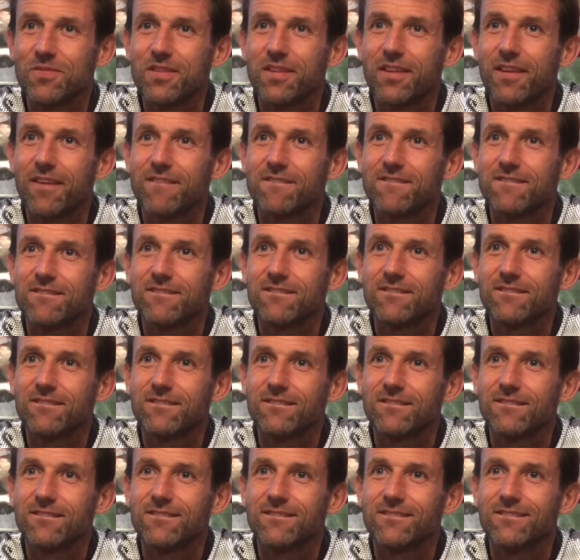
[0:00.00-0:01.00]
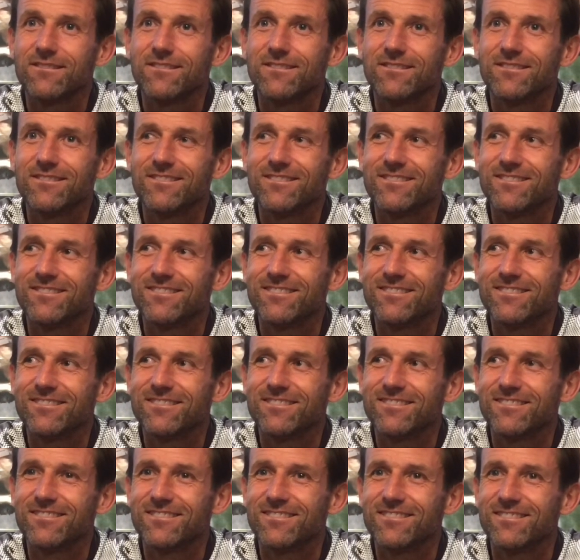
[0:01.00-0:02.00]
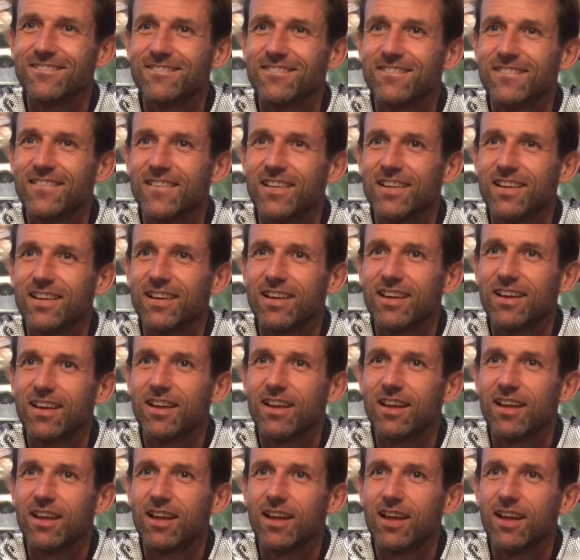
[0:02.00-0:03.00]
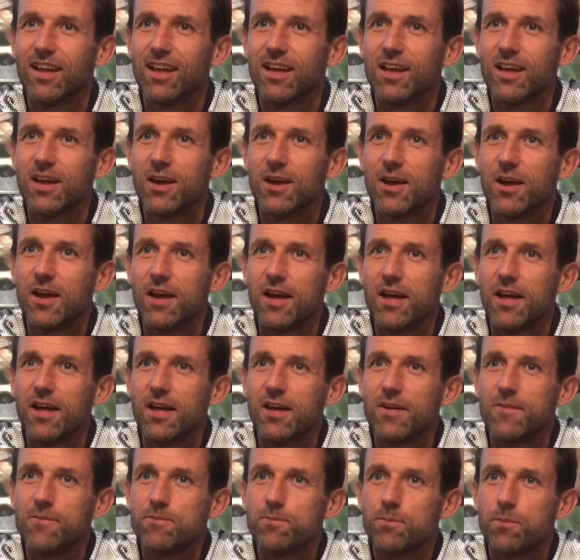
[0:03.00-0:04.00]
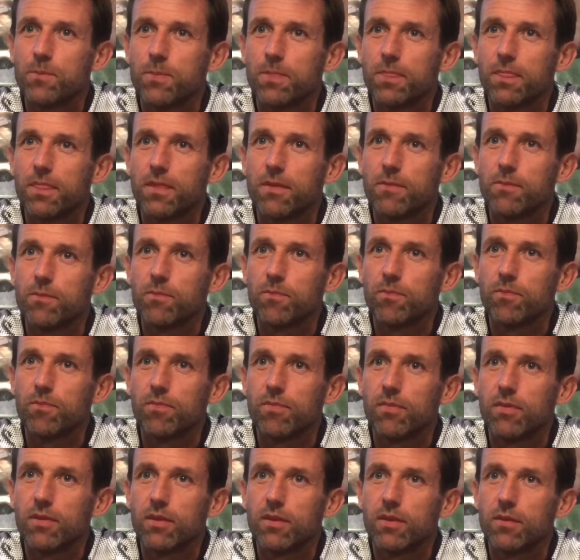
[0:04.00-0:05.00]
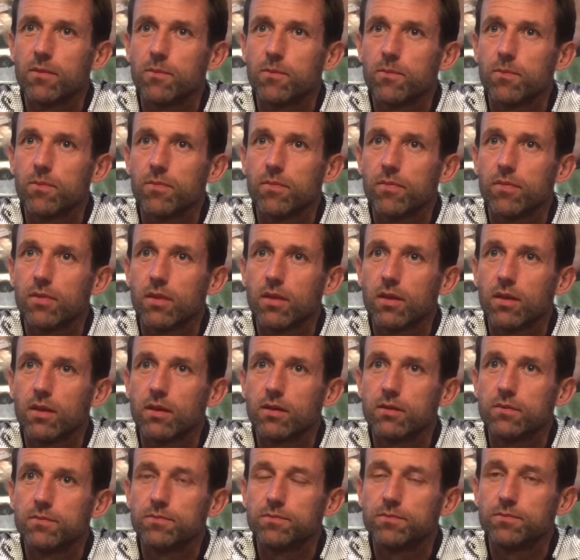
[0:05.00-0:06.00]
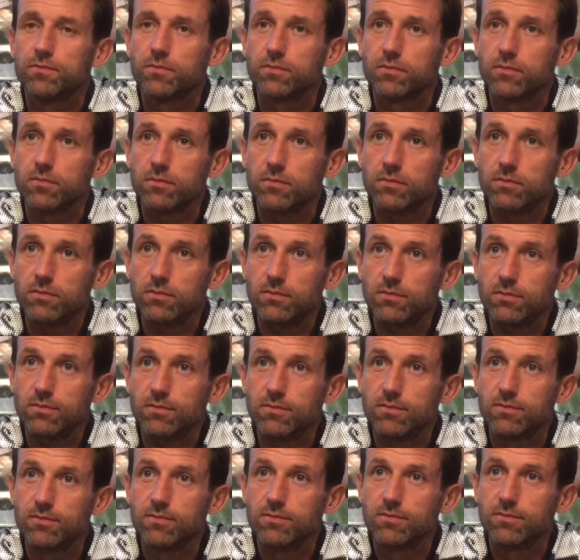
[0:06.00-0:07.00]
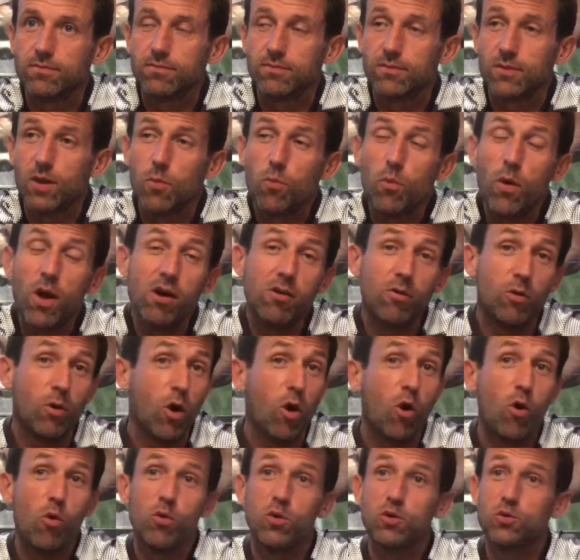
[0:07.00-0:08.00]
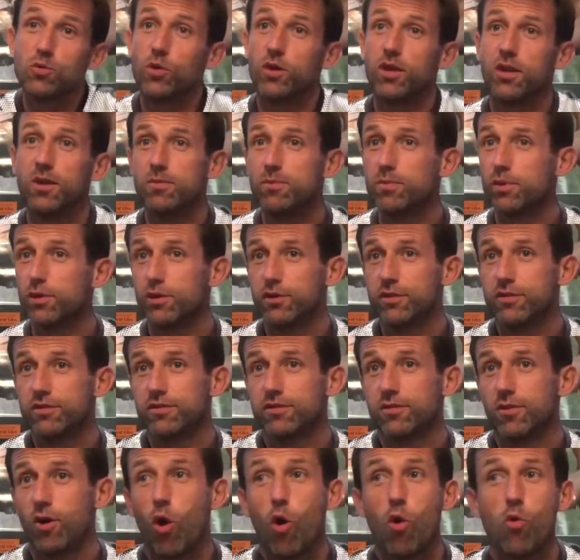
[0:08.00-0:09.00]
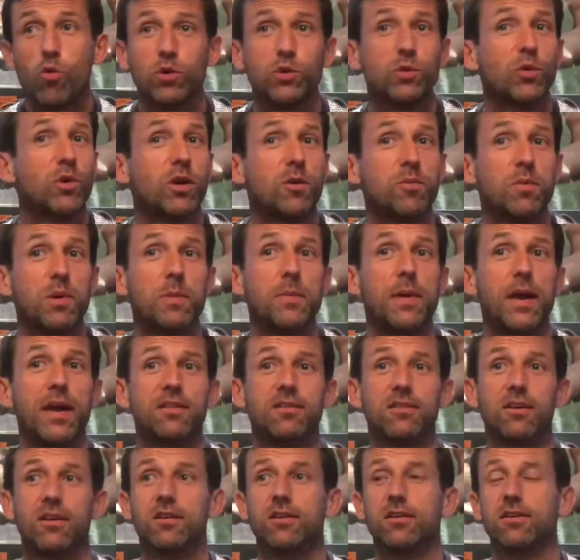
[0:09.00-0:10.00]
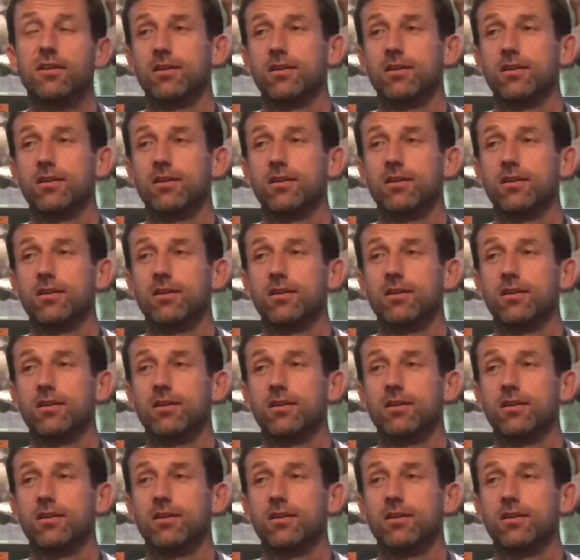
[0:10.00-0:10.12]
Overall, how would you say the league's gone so far? Are you happy with the performance? Could things have been better? What would you on? Well, always want to improve, always want to be better,